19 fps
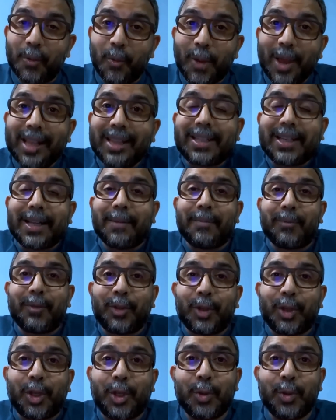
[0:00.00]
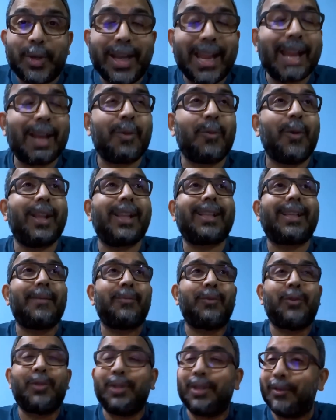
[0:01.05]
welcome to QNET,
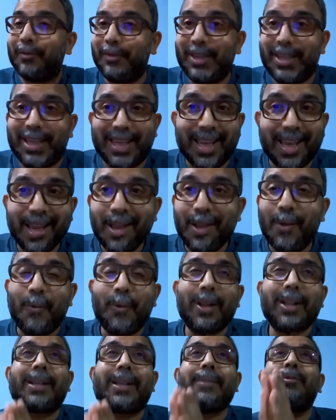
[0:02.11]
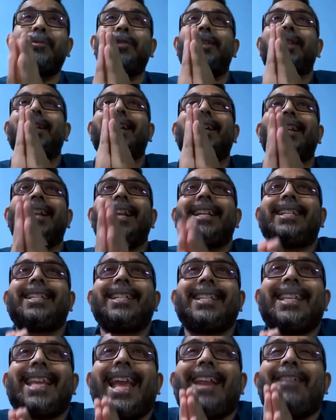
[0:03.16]
welcome to the V, welcome to the
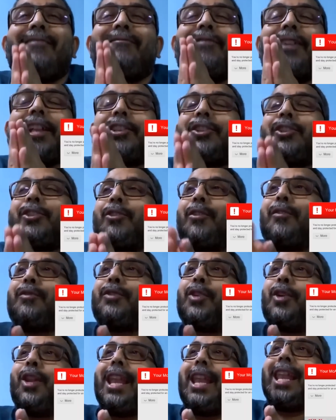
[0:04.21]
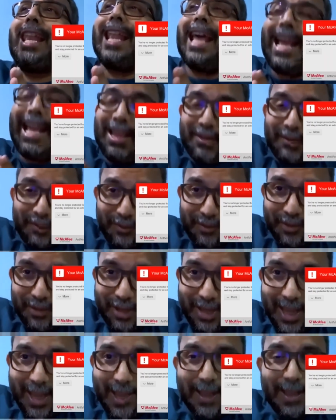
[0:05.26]
greatest adventure of your life,
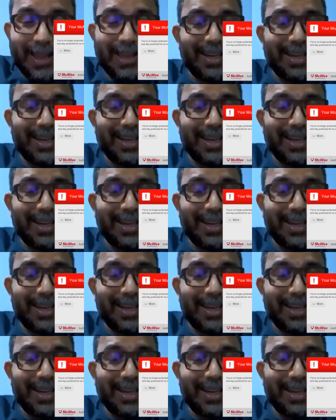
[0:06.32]
okay?